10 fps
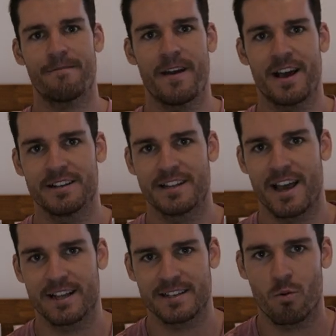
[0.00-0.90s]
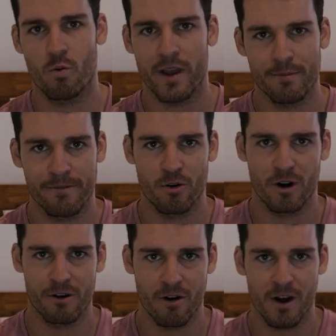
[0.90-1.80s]
found out a week
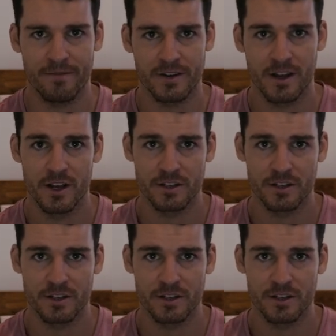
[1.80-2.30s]
before I arrived.